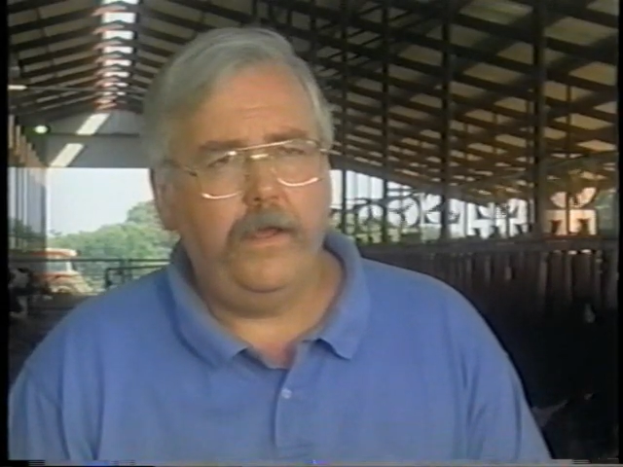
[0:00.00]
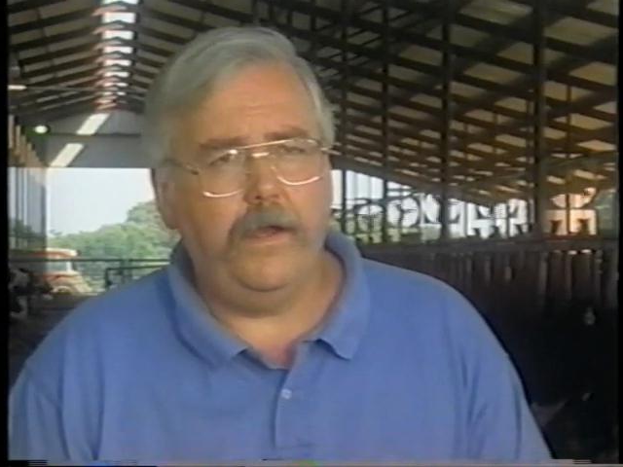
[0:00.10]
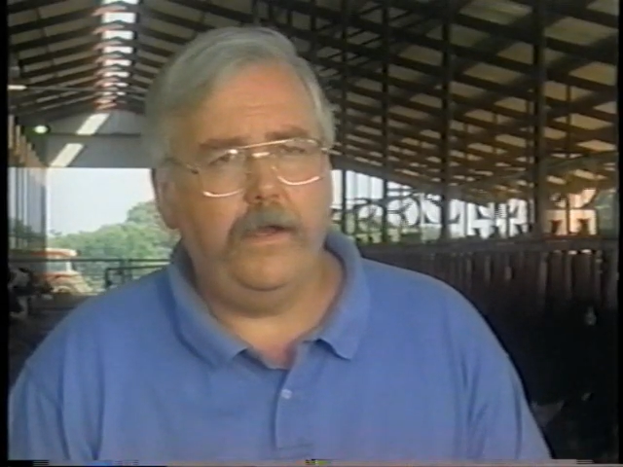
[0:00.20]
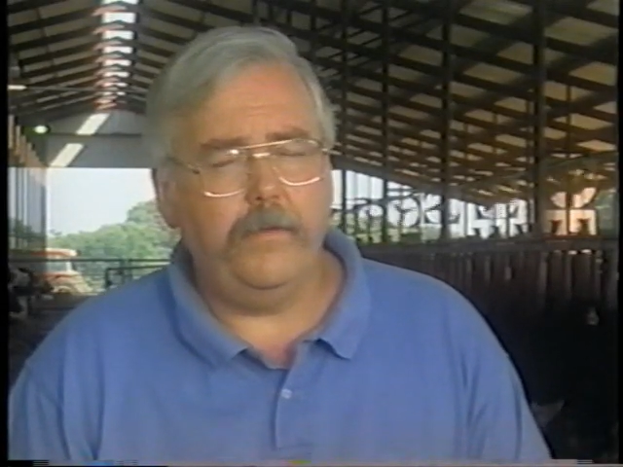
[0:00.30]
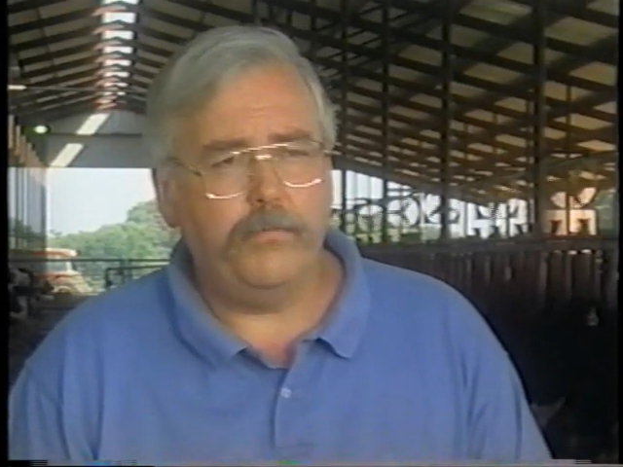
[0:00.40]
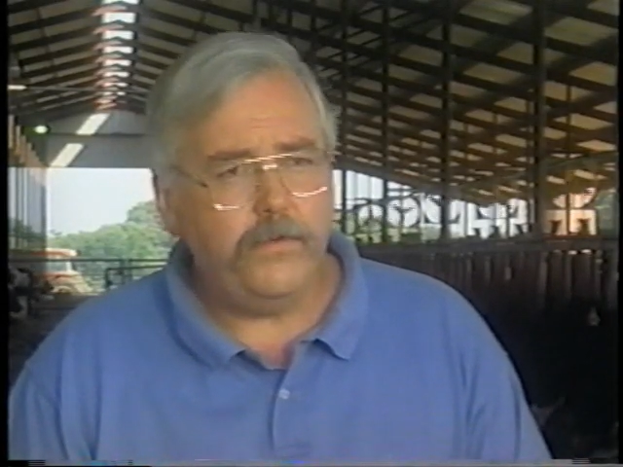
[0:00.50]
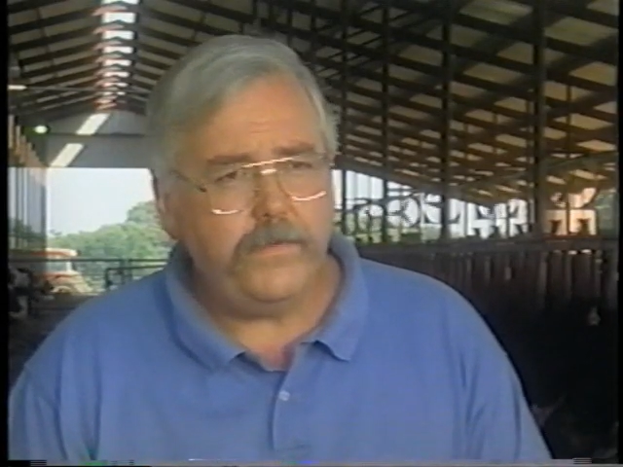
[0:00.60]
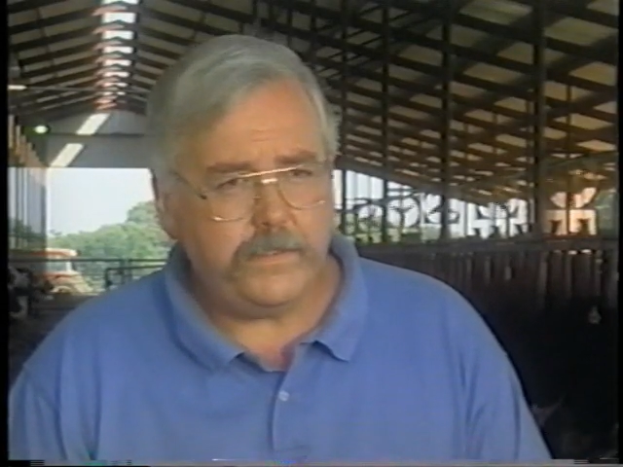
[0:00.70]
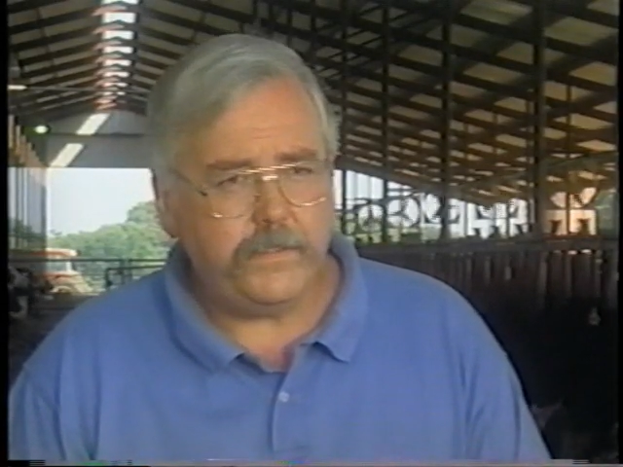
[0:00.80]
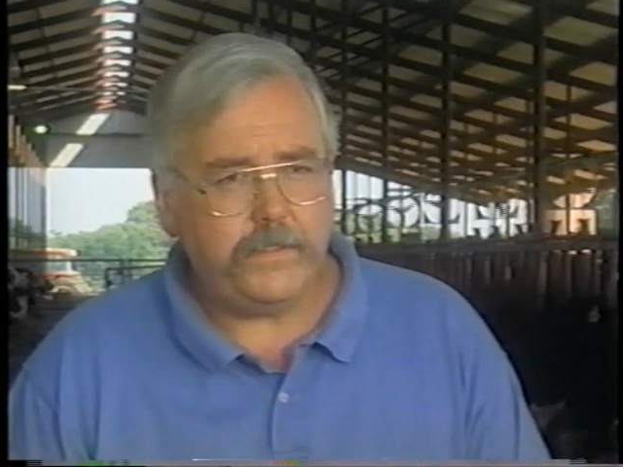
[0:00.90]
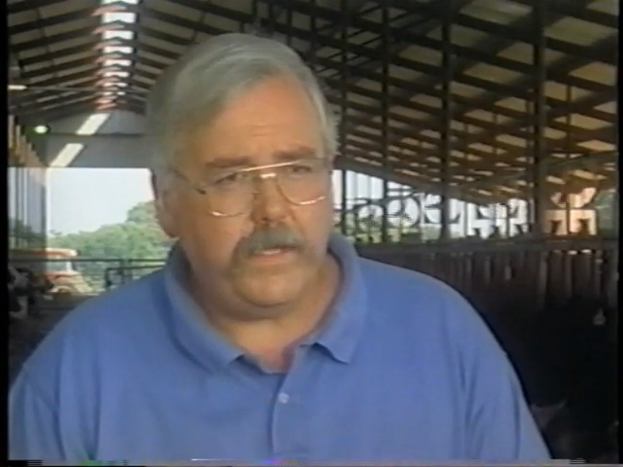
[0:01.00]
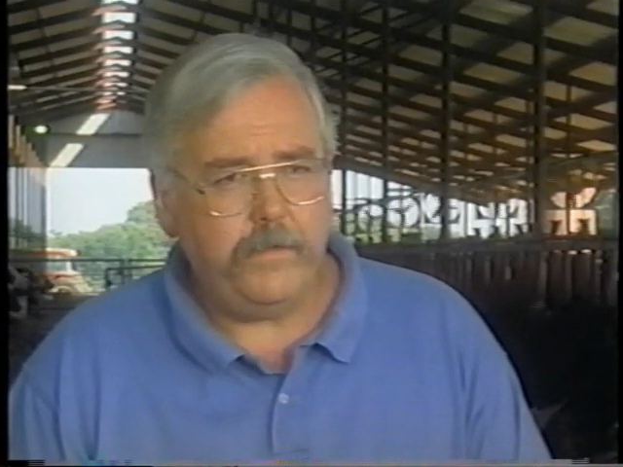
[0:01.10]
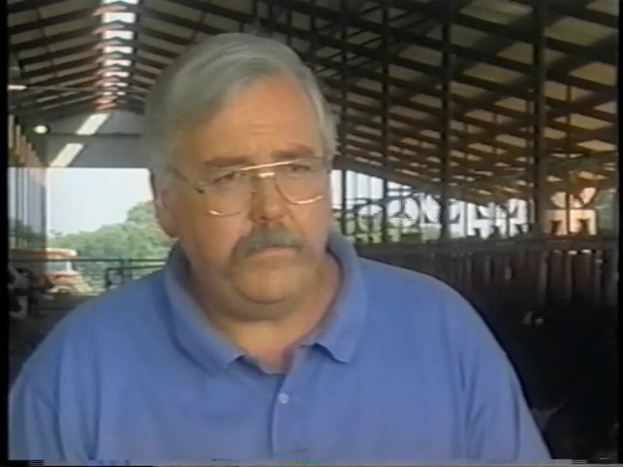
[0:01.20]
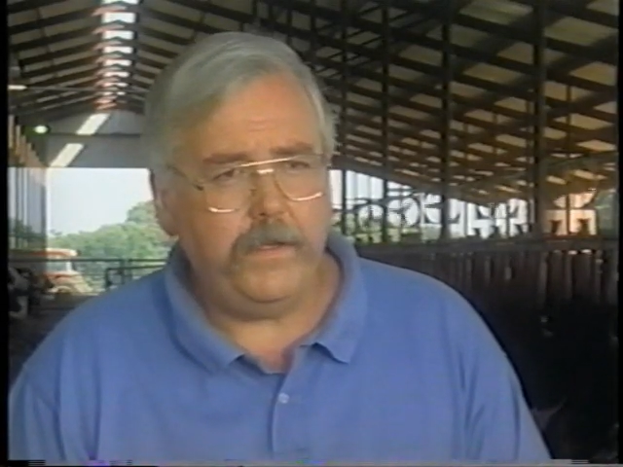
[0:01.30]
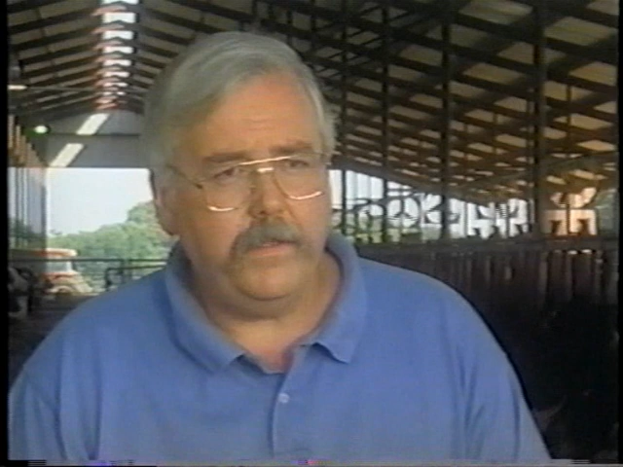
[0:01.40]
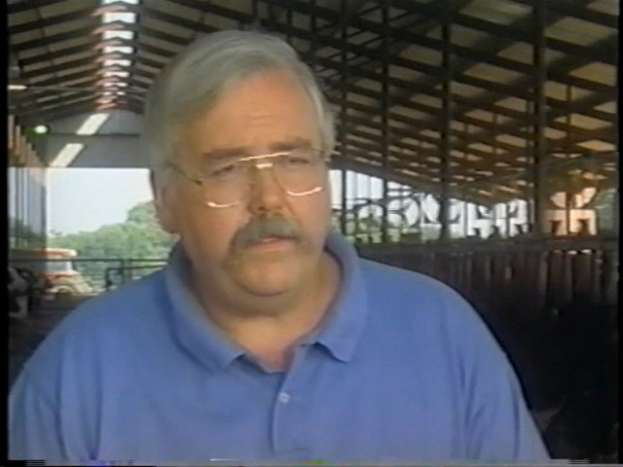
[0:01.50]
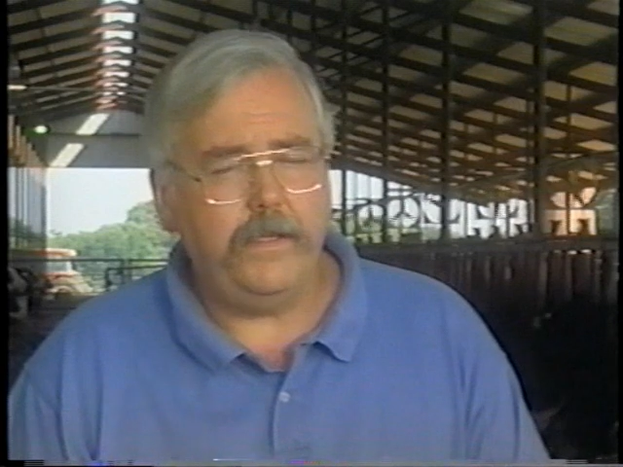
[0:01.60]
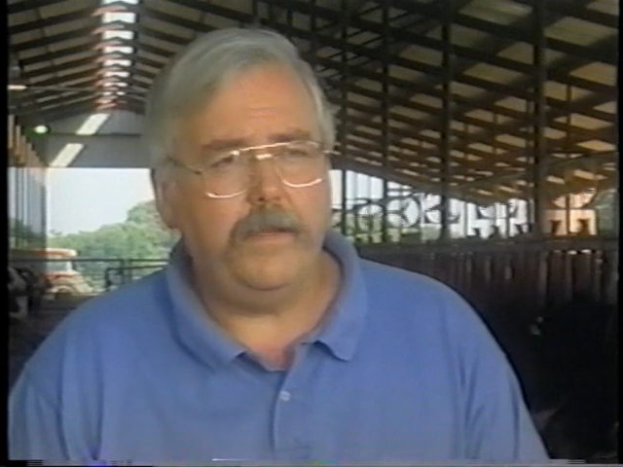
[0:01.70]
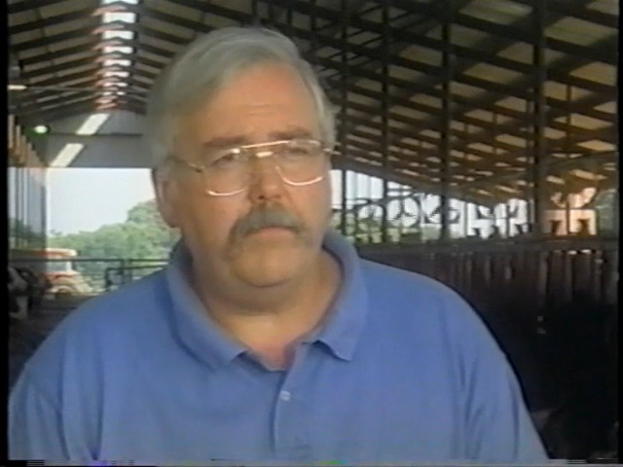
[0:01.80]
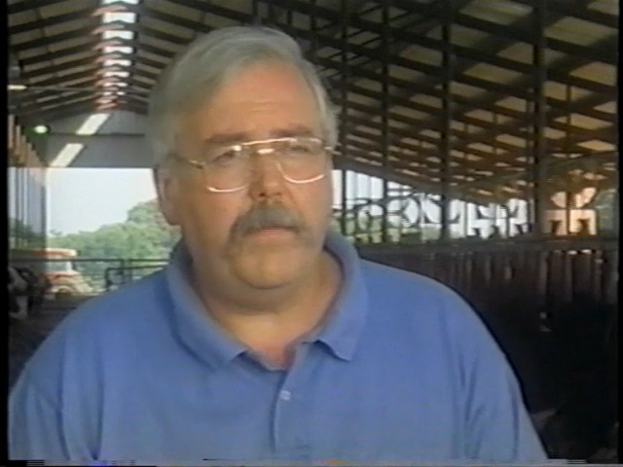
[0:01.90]
uh, improve his
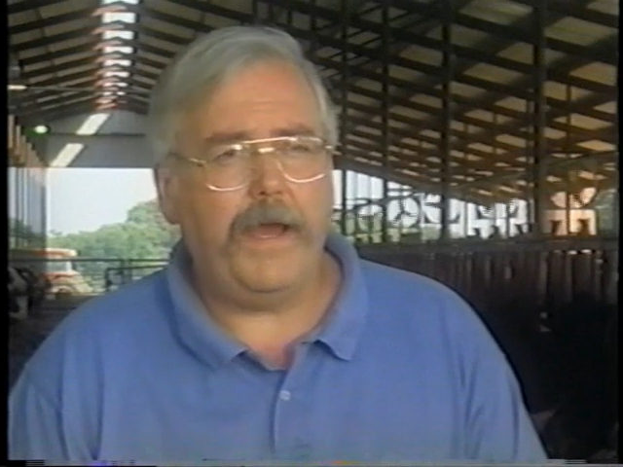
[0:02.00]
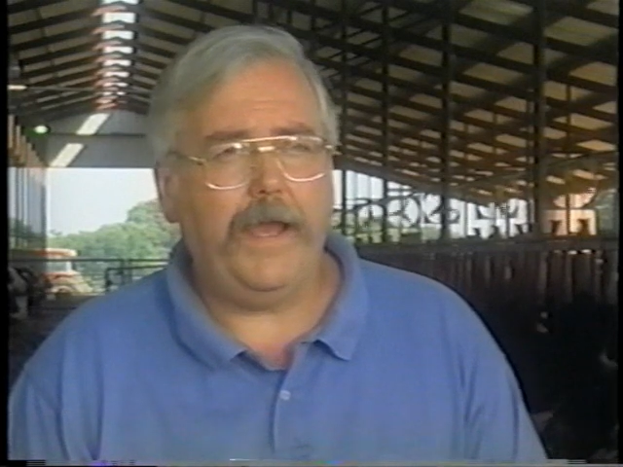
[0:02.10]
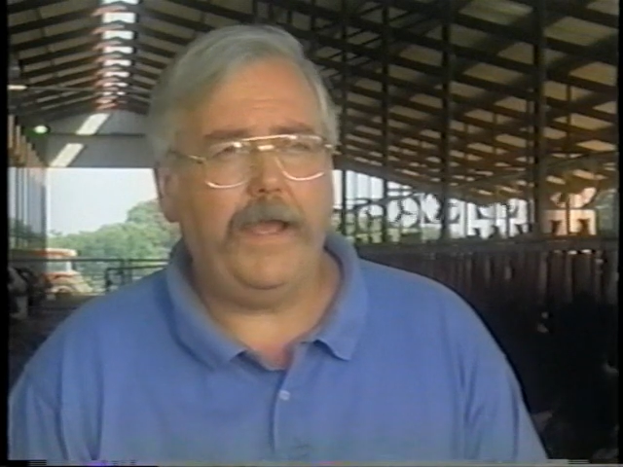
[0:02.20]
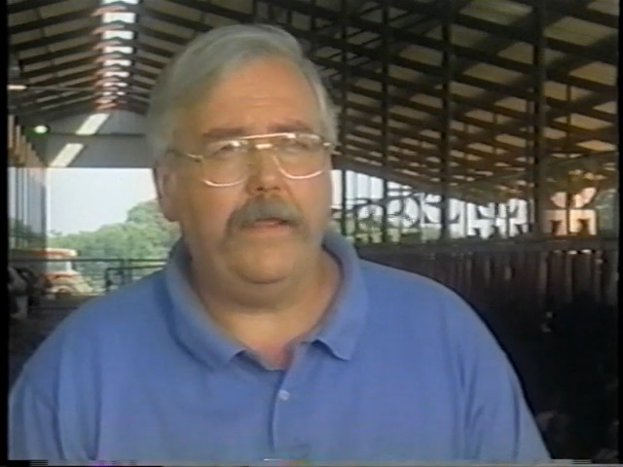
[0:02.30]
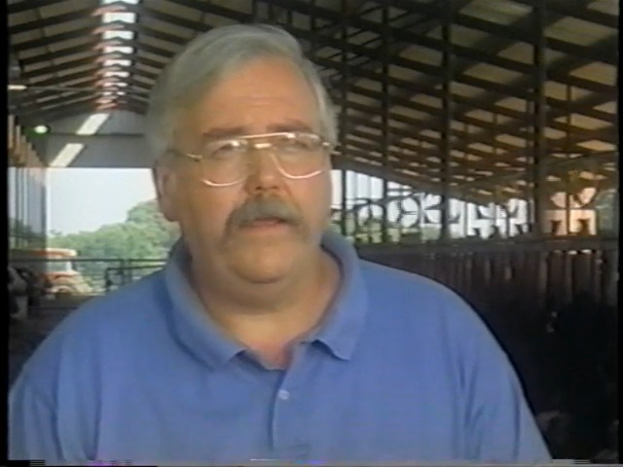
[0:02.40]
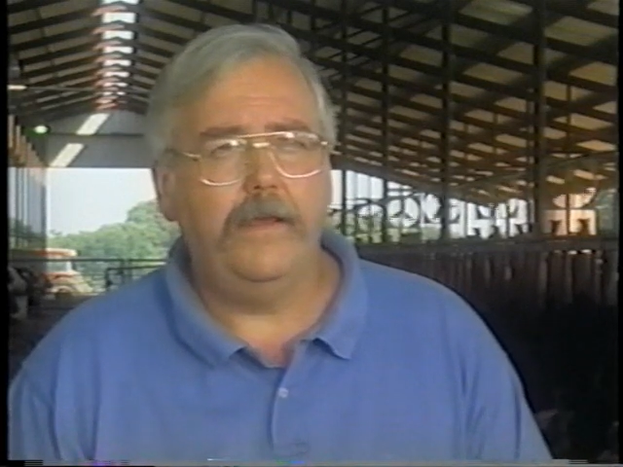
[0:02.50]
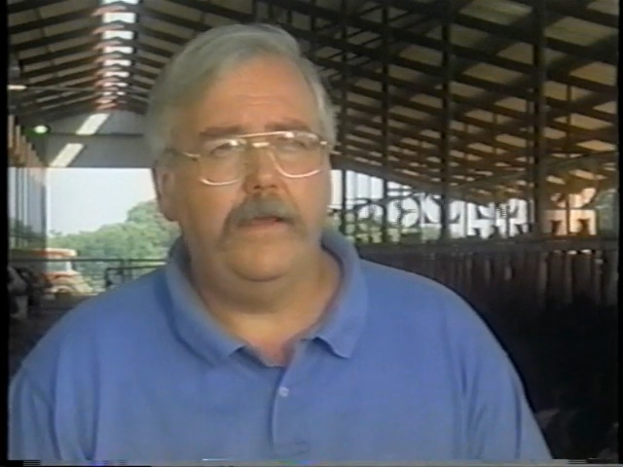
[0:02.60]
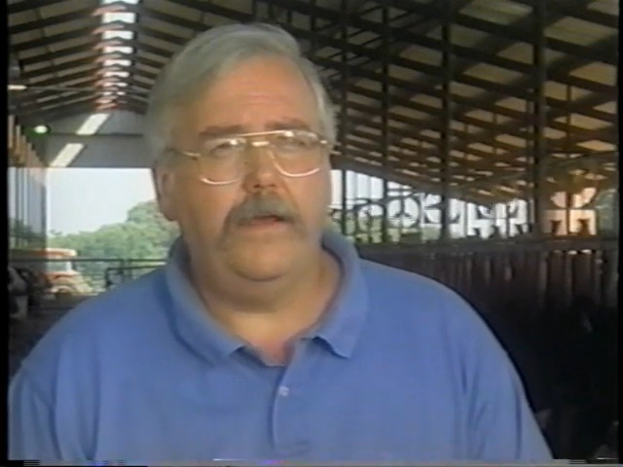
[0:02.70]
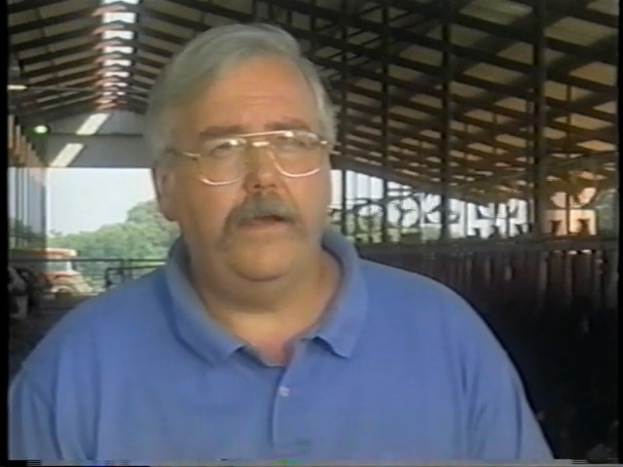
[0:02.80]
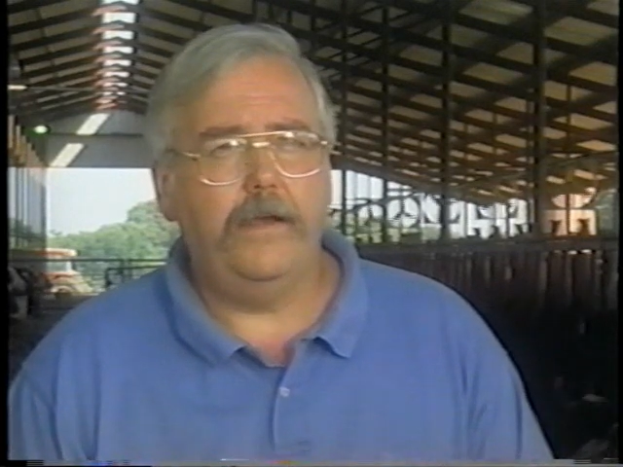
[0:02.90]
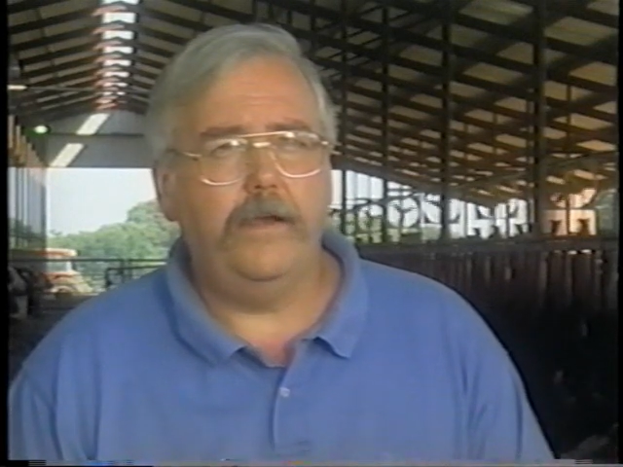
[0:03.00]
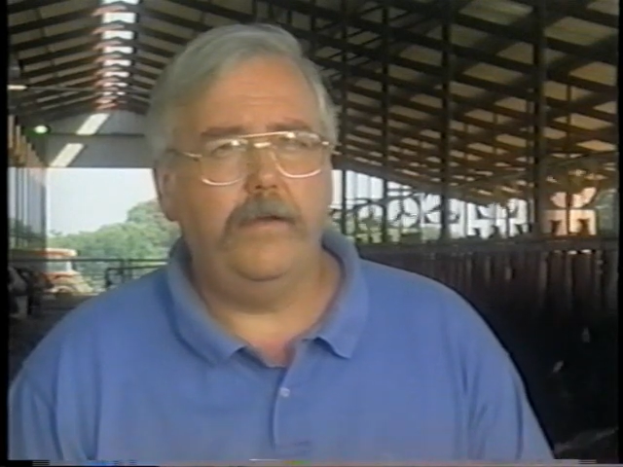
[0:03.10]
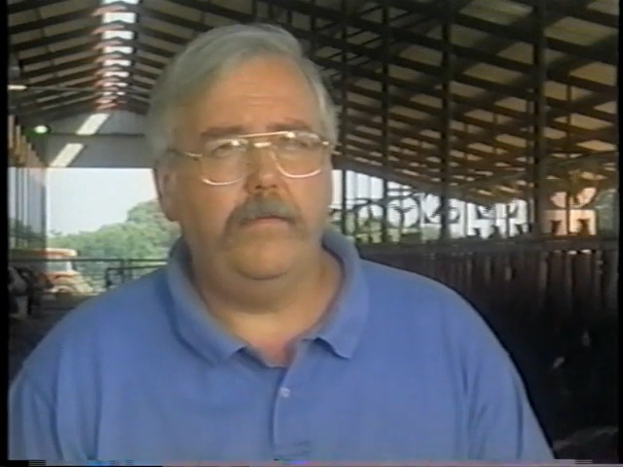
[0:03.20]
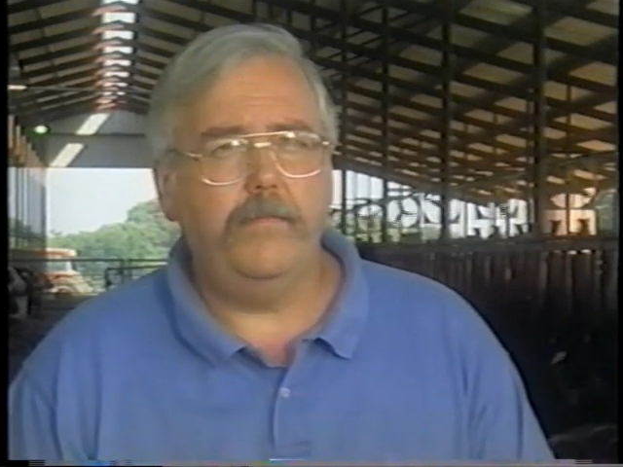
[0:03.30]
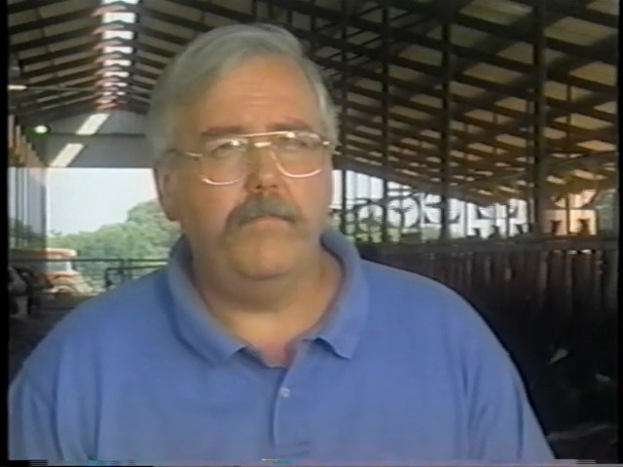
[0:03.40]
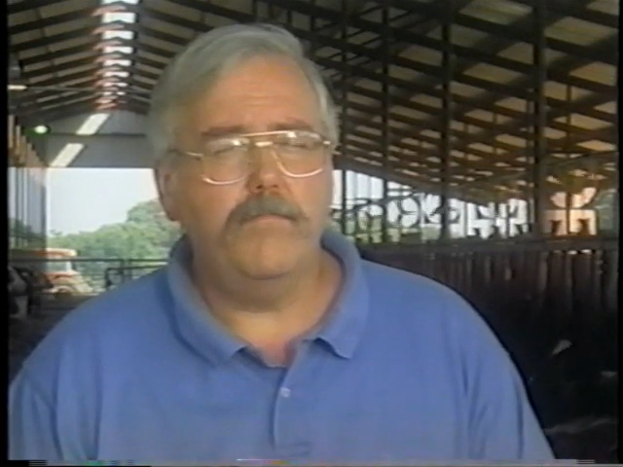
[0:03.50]
sustainability by uh,